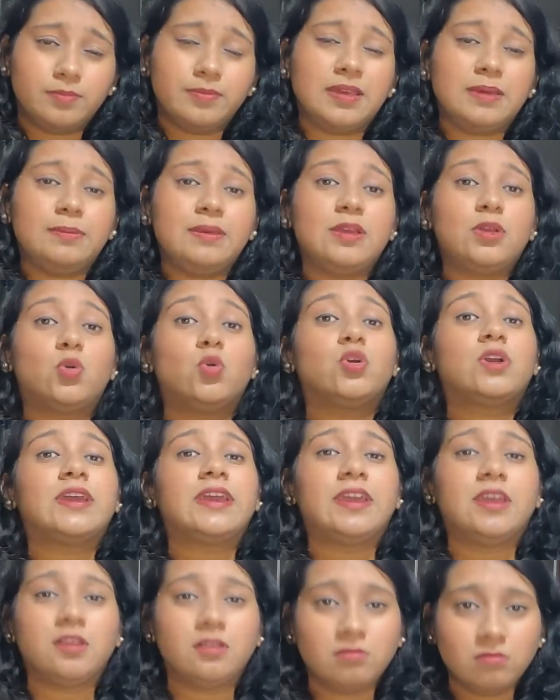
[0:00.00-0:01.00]
maybe
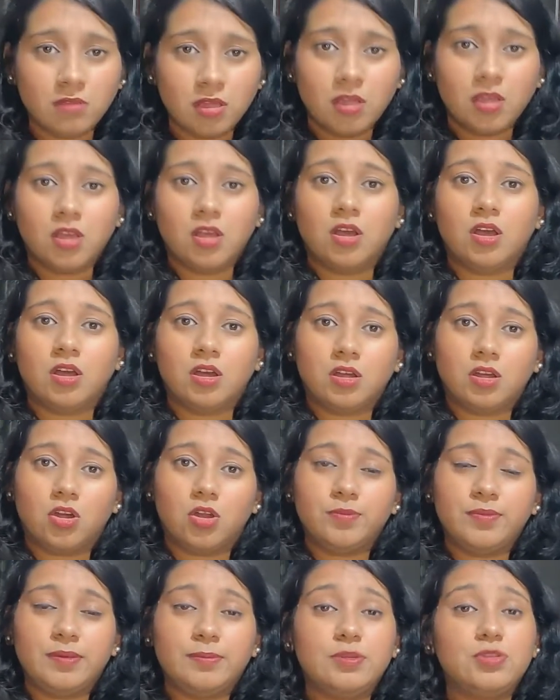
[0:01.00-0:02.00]
cooking
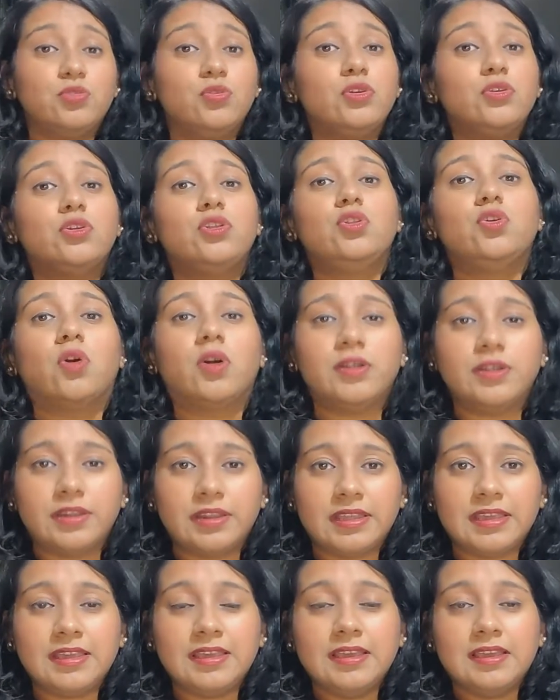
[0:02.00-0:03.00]
or maybe doing your
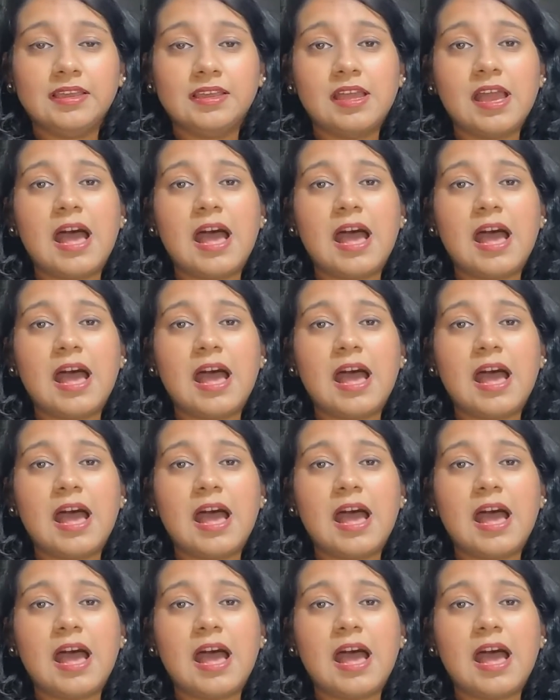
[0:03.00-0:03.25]
laundry,